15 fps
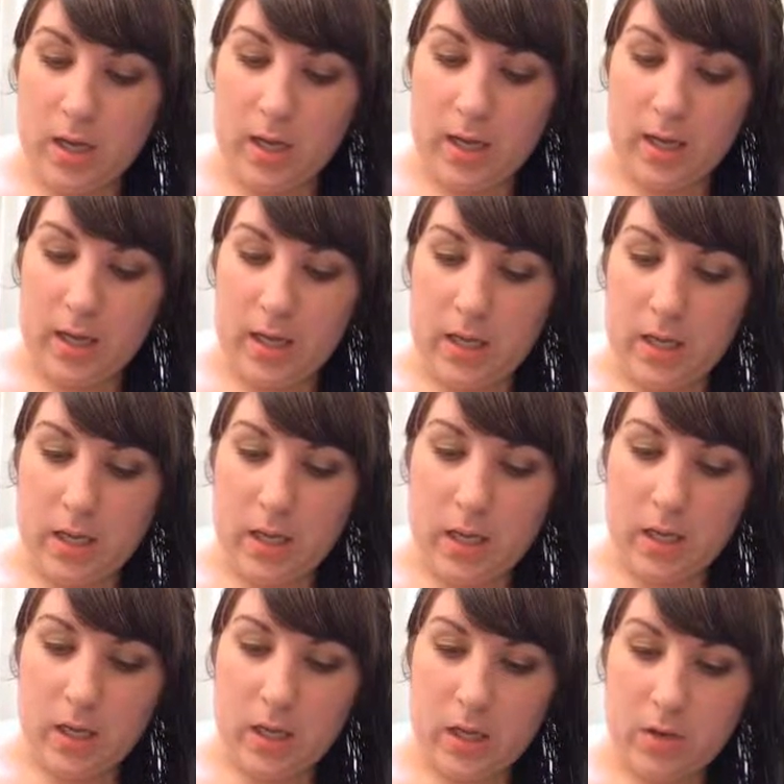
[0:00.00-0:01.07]

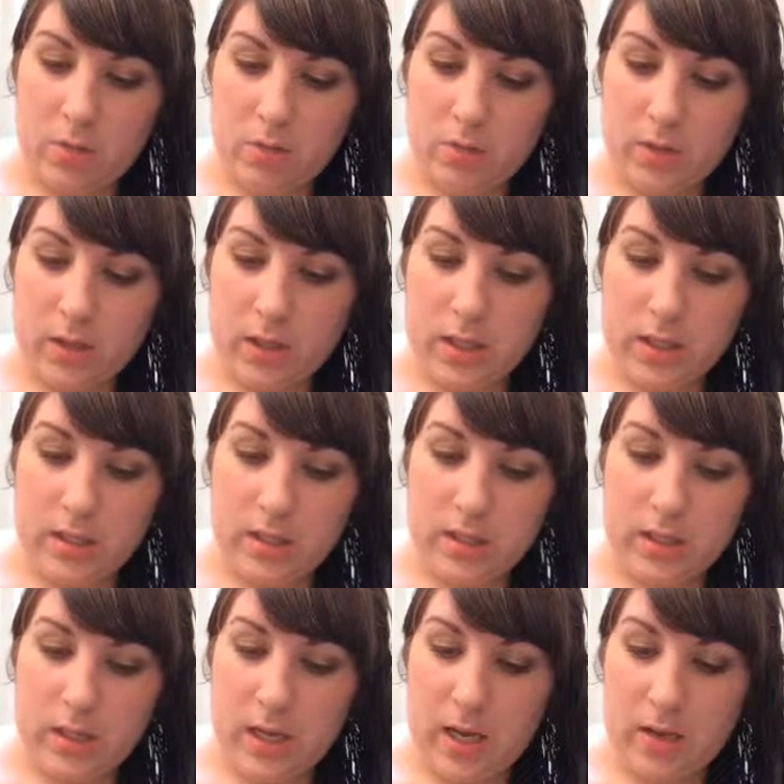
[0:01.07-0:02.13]
I
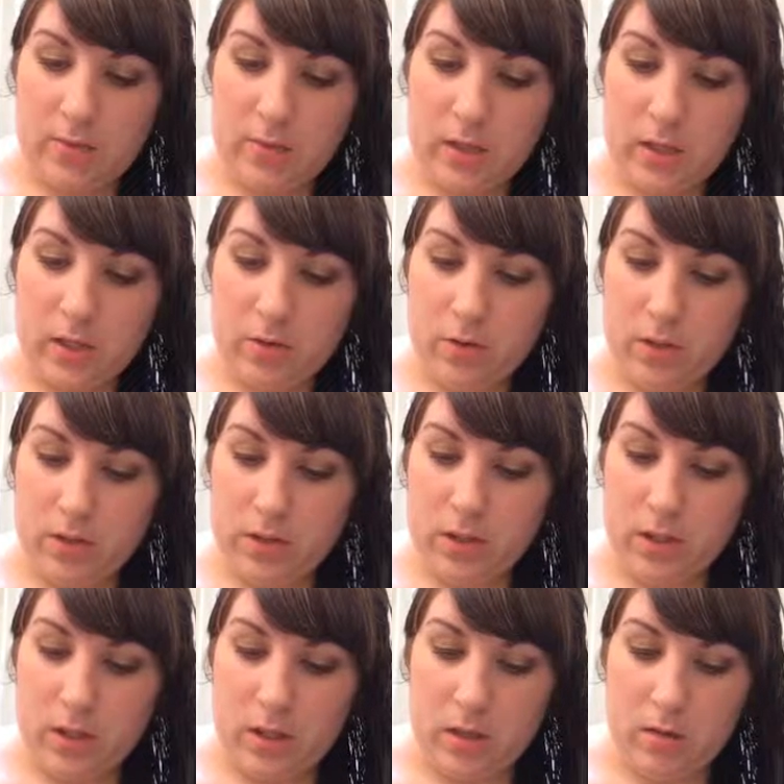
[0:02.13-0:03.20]
realized that having it
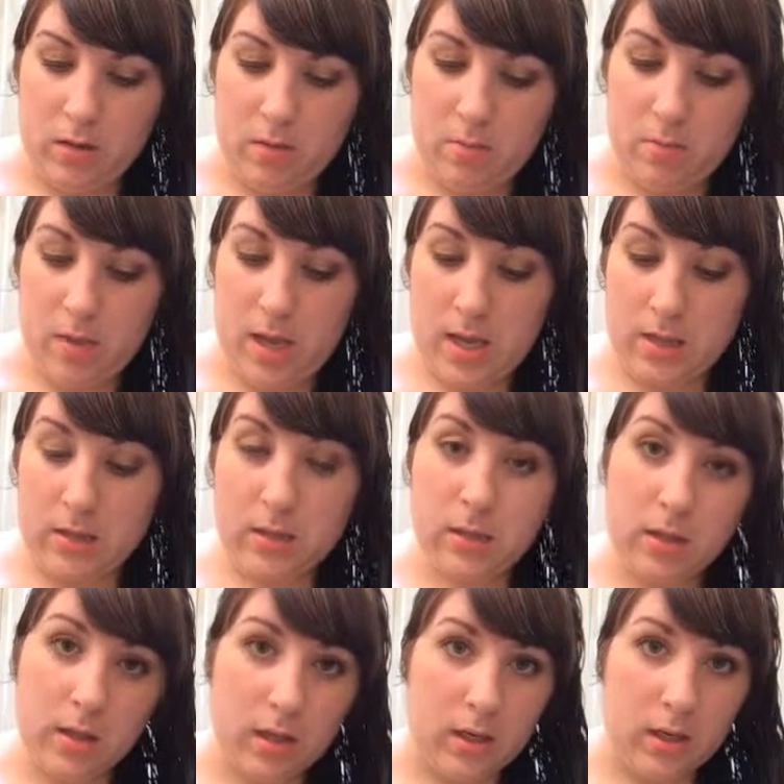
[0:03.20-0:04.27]
crunchy
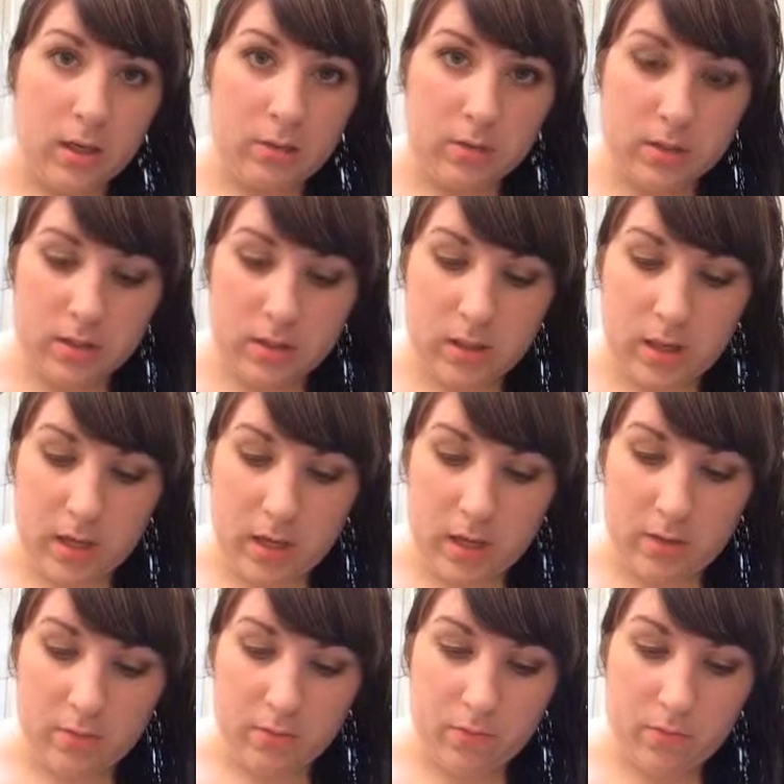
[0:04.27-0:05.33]
meant that I was going to
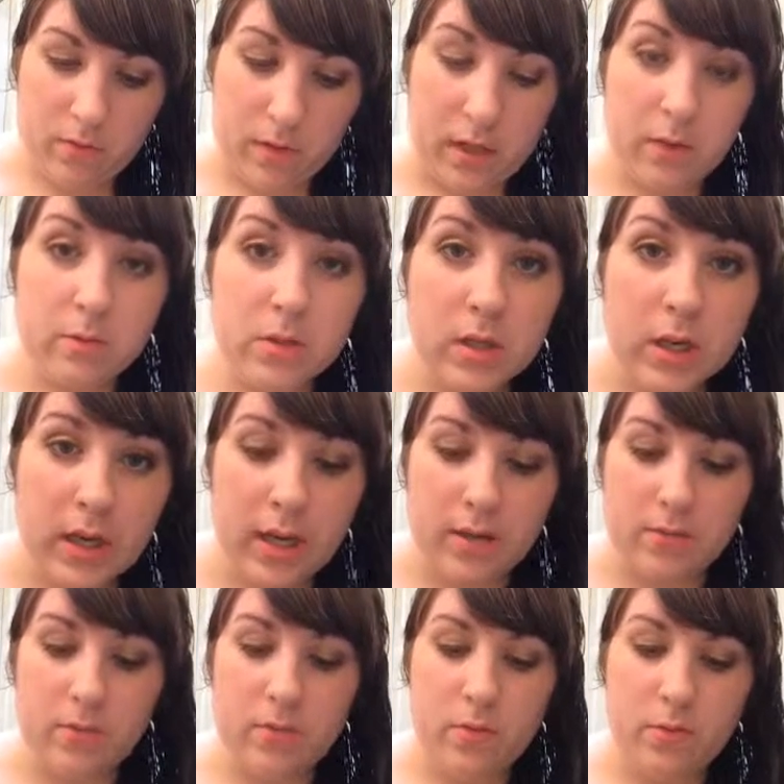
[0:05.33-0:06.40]

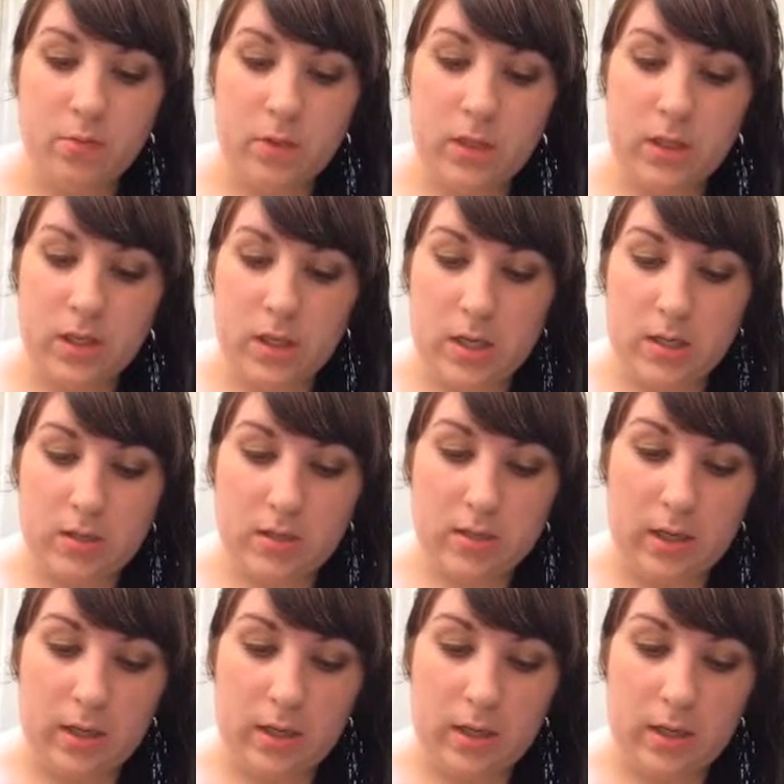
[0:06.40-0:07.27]
have really nice